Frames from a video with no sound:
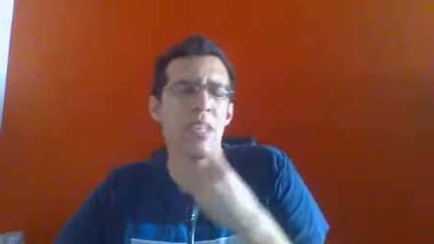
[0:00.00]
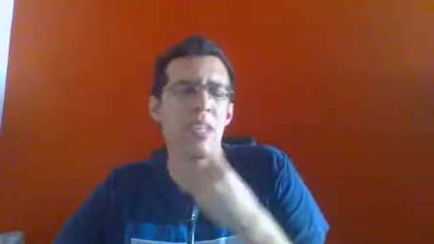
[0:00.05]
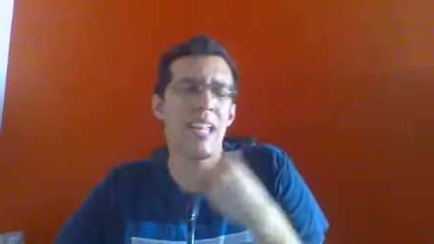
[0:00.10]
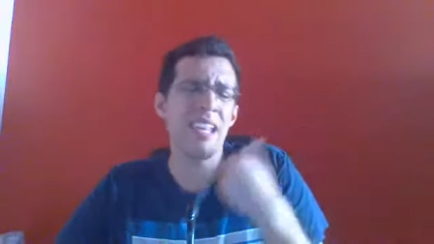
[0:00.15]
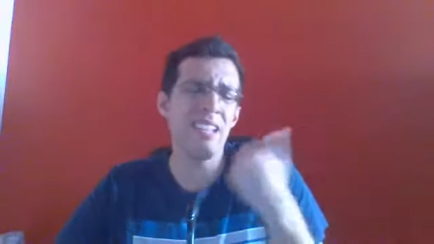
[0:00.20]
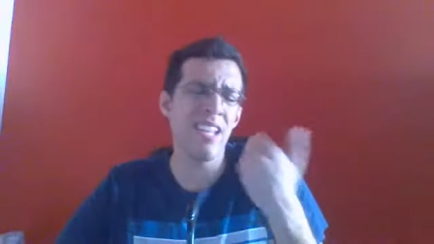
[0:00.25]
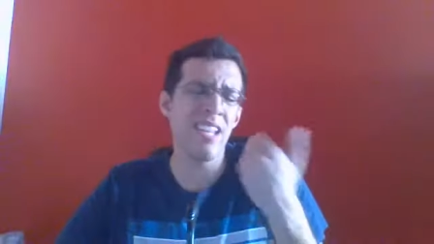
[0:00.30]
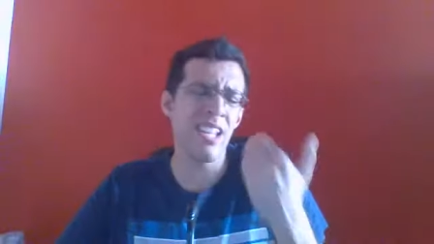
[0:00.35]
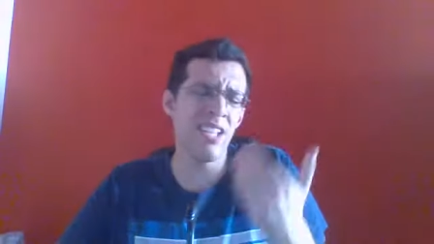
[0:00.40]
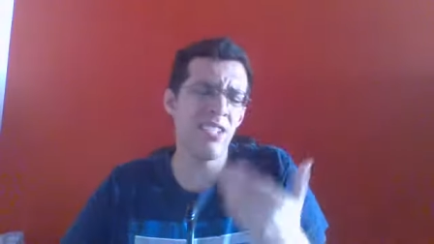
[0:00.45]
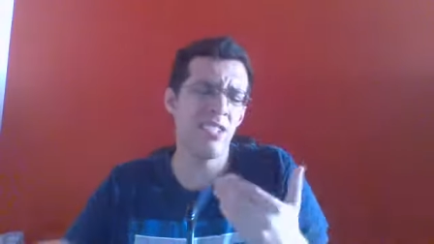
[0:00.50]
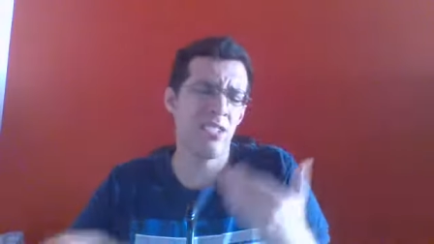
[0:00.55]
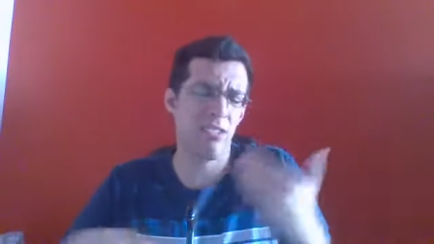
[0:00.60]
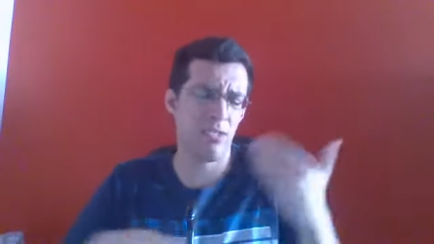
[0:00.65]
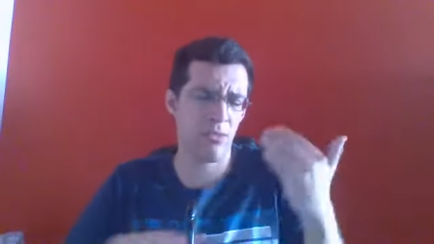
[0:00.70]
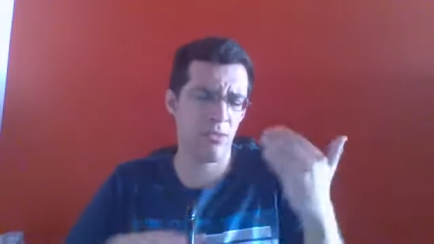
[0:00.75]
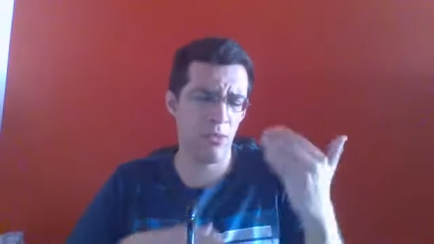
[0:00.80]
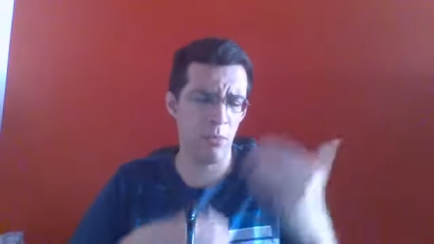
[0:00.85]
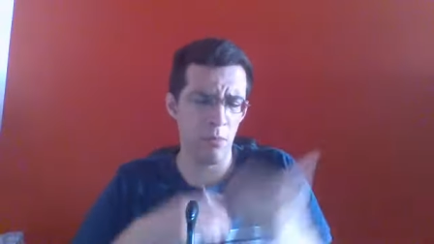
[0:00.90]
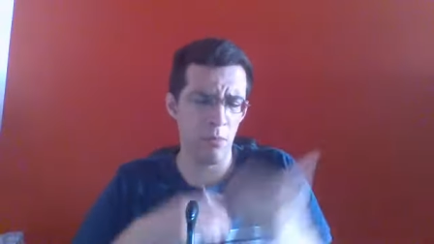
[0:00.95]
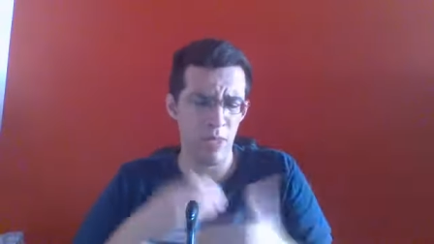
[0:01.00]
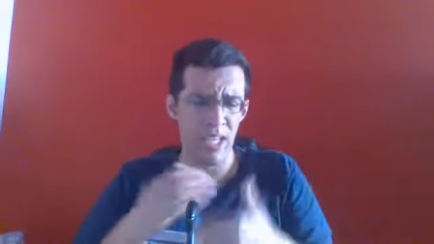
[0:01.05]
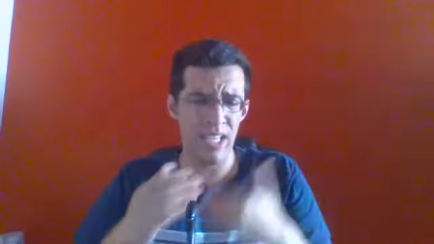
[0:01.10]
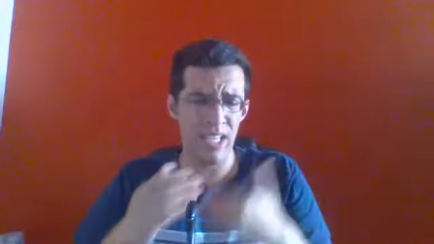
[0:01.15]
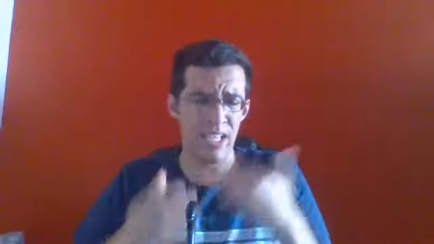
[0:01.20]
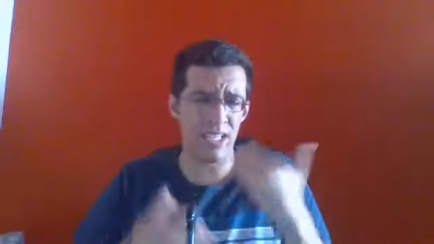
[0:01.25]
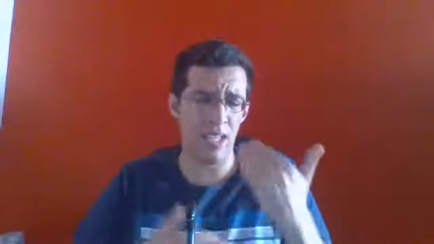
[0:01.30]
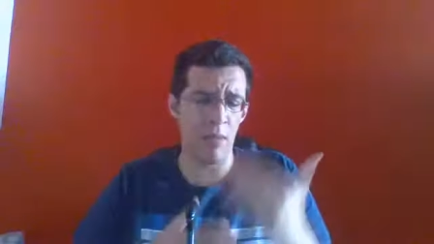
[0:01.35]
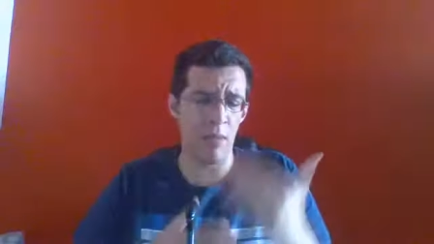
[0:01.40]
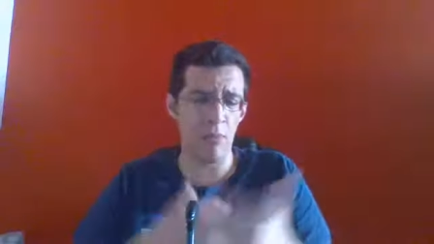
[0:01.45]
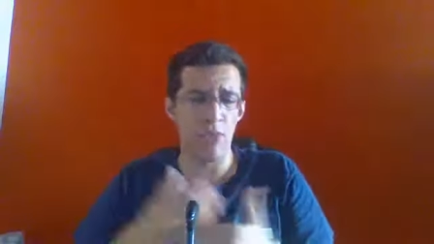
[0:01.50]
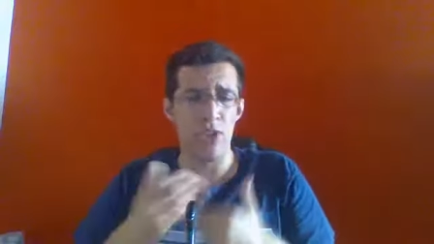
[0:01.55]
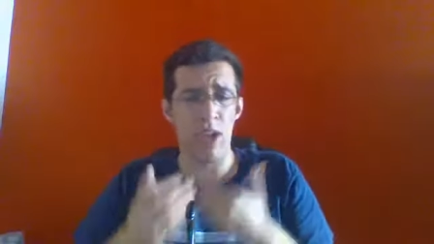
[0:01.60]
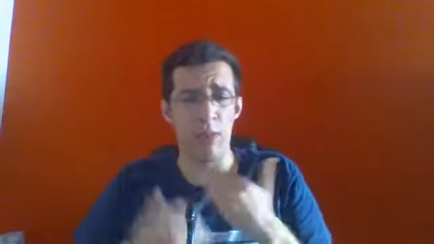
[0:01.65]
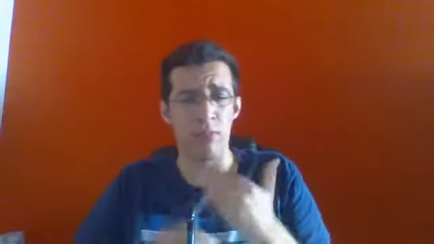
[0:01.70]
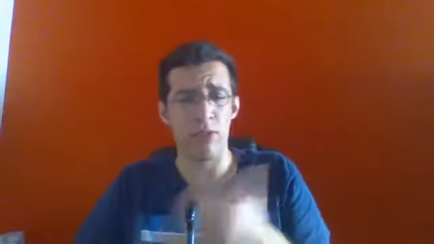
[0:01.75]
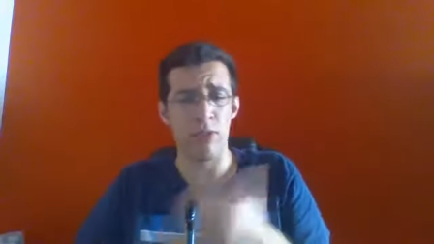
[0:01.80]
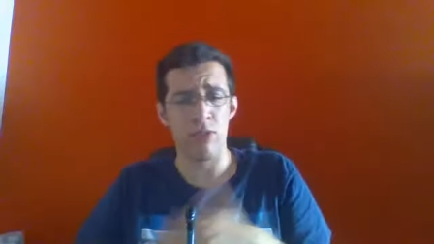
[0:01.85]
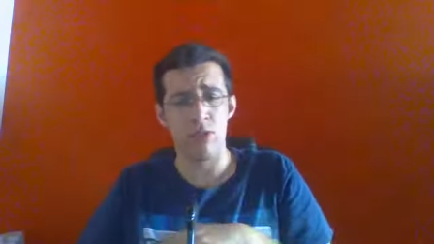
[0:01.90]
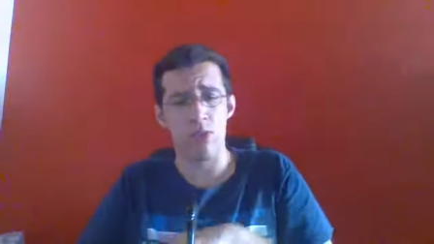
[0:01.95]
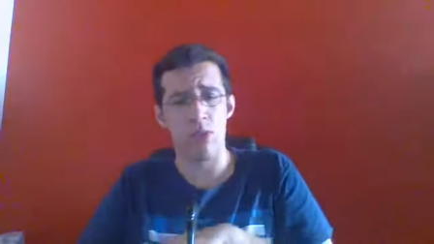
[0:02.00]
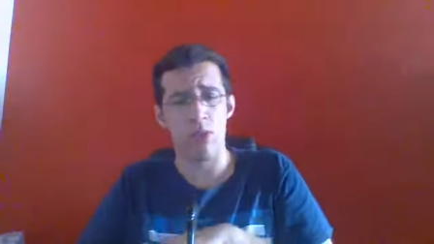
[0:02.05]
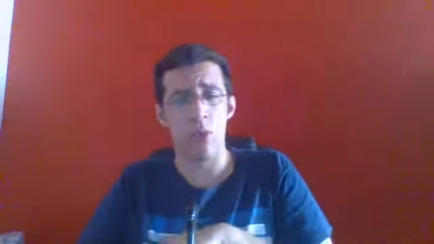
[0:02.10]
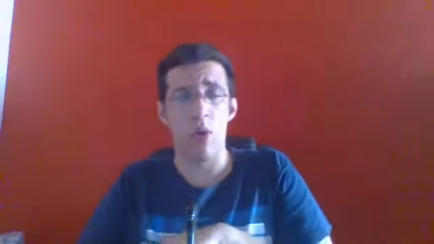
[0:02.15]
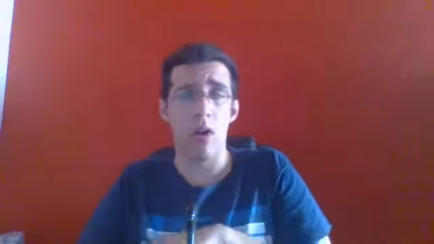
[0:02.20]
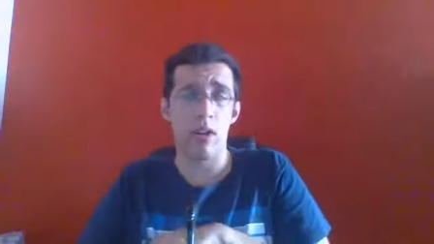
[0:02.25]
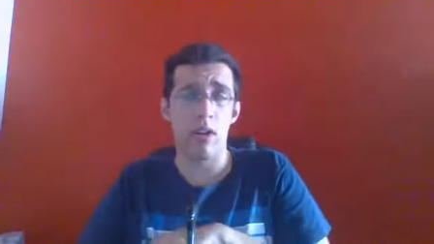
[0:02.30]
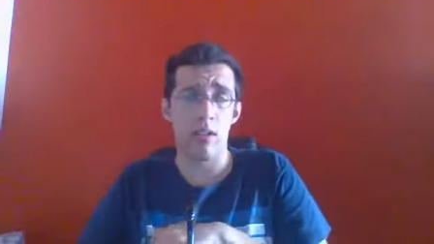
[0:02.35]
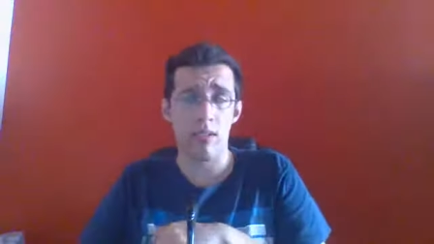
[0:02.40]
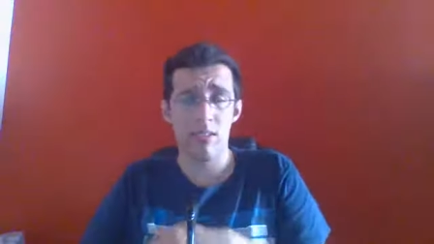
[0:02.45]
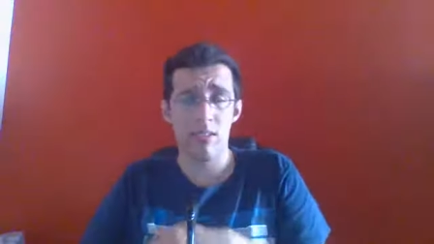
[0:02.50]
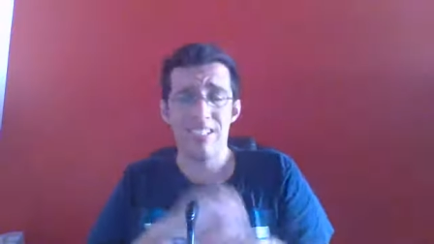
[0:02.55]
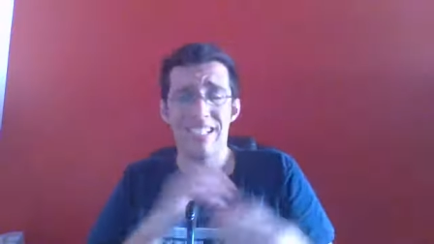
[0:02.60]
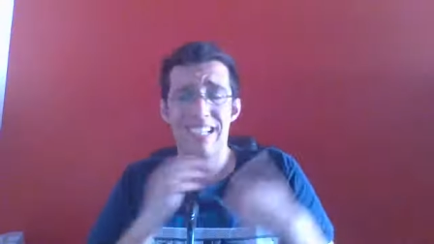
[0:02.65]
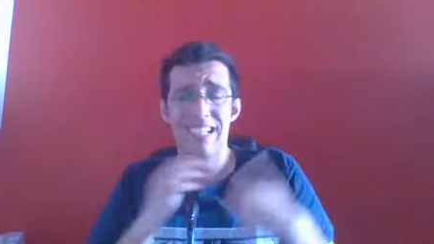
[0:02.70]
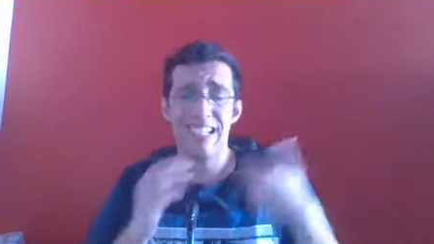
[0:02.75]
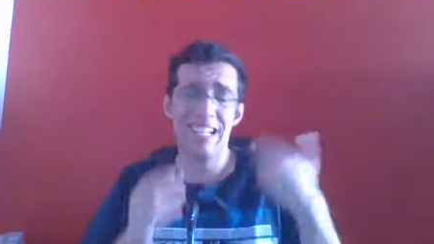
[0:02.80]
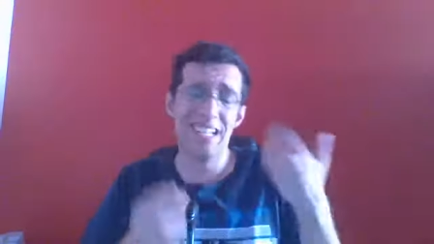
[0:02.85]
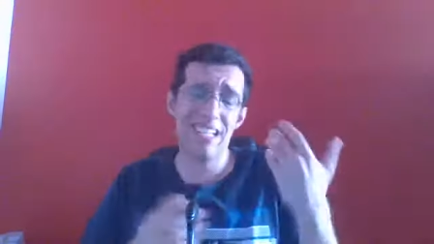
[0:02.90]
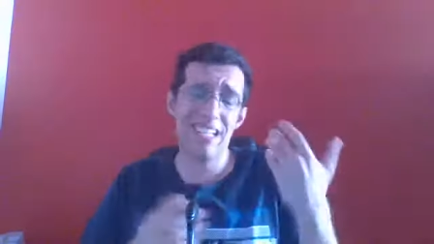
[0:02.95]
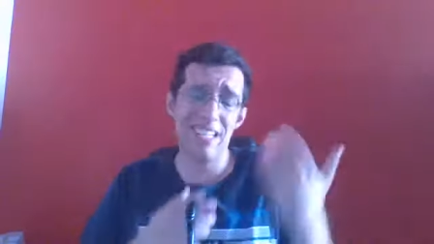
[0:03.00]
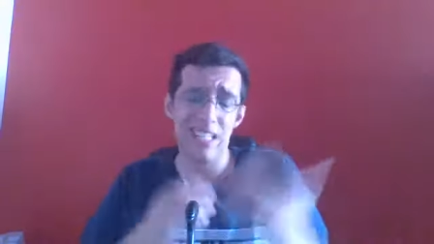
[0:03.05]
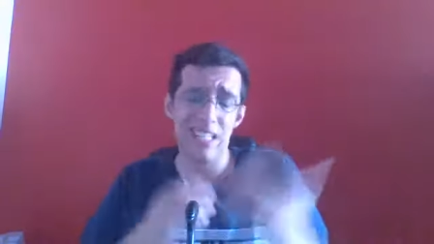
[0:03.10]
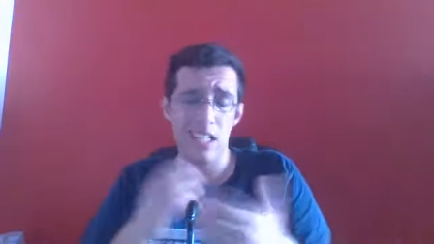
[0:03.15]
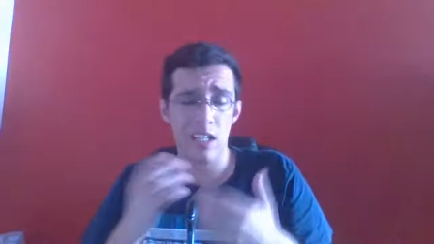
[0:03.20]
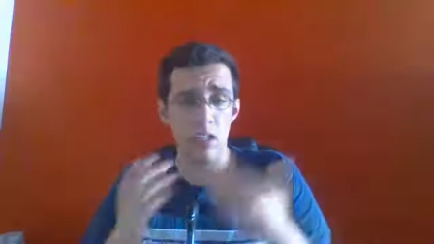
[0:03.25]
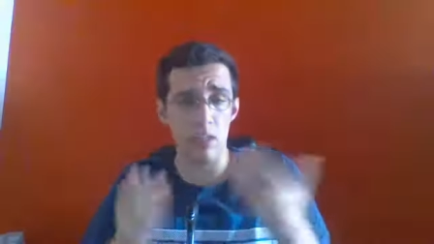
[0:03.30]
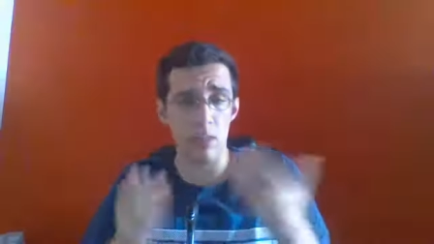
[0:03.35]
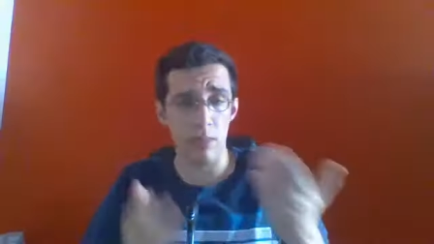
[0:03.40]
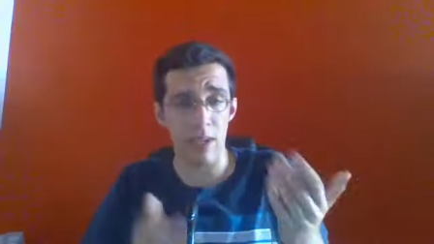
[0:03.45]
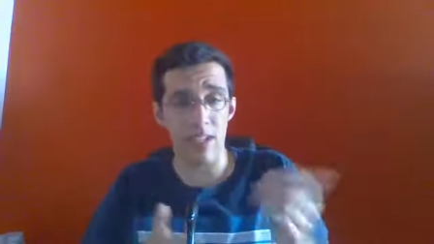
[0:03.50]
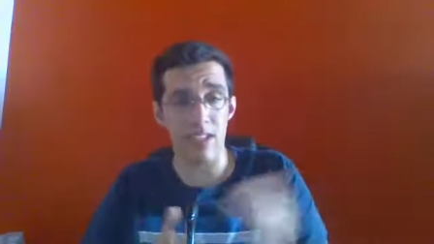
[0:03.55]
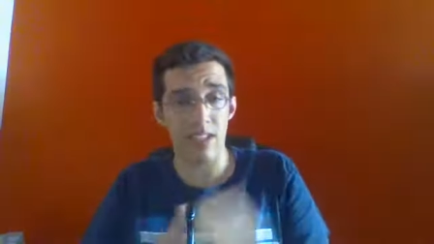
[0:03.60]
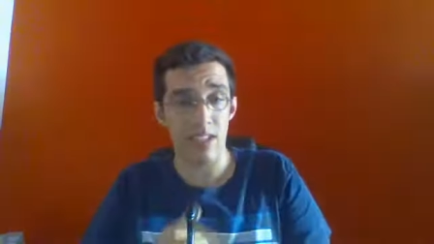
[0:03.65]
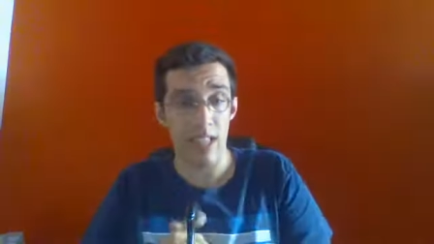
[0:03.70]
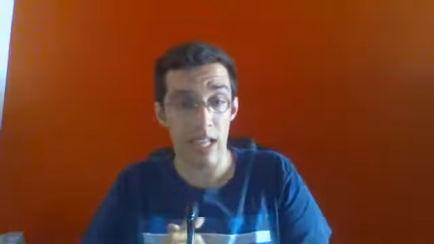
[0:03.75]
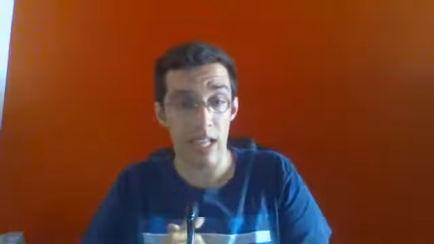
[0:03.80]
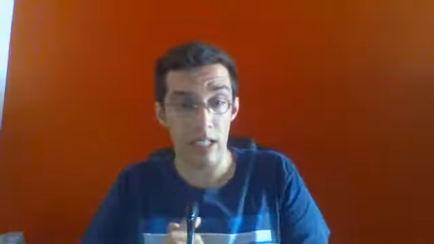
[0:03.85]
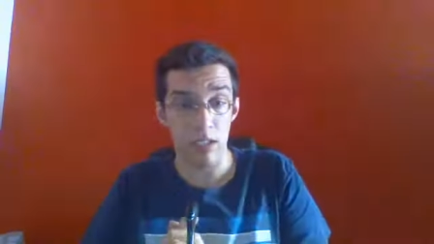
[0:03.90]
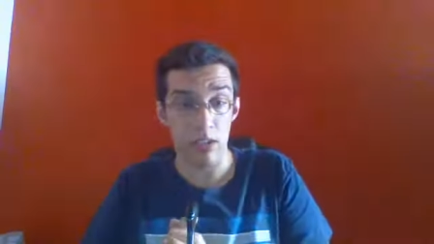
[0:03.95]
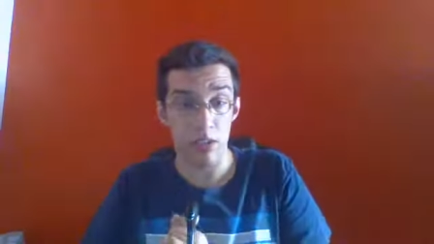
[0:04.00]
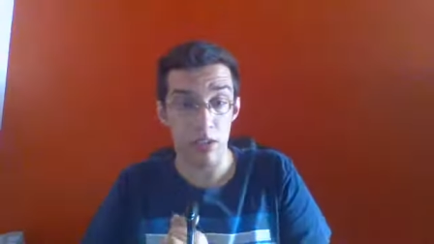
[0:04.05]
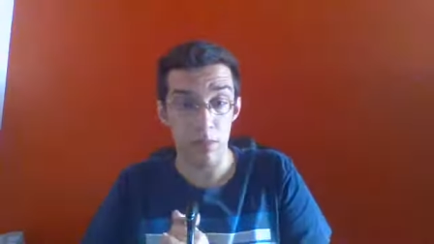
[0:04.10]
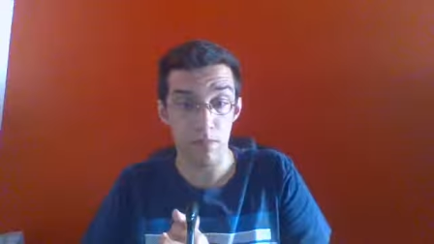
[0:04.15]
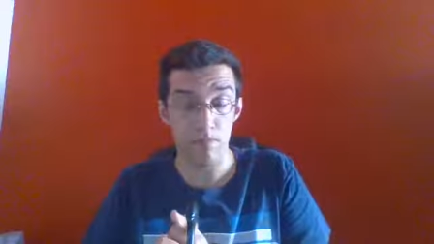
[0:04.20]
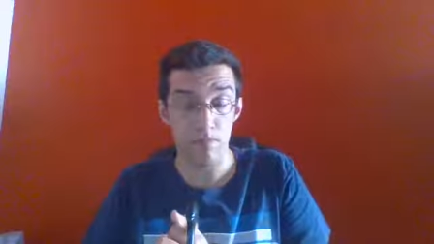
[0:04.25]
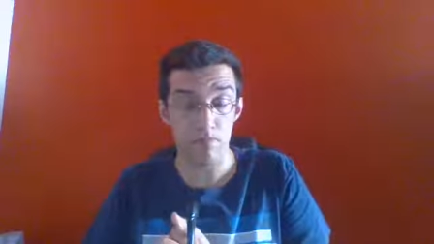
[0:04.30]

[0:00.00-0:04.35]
There need to be some chapters who are a little bit staler